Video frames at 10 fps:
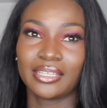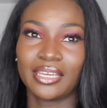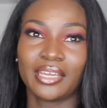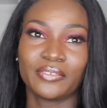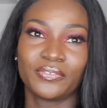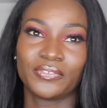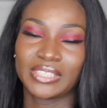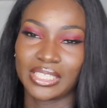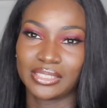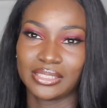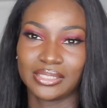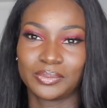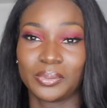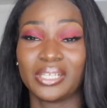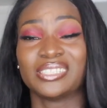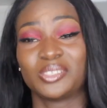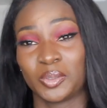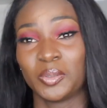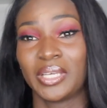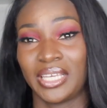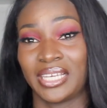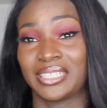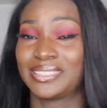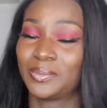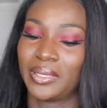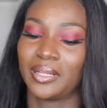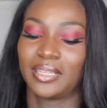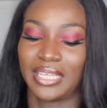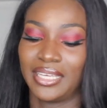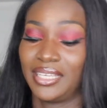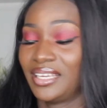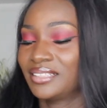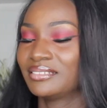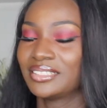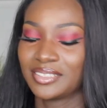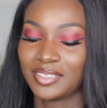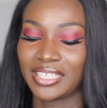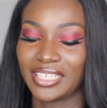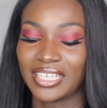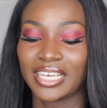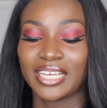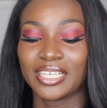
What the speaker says: The setting spray is okay as well. Like, yeah, it's okay.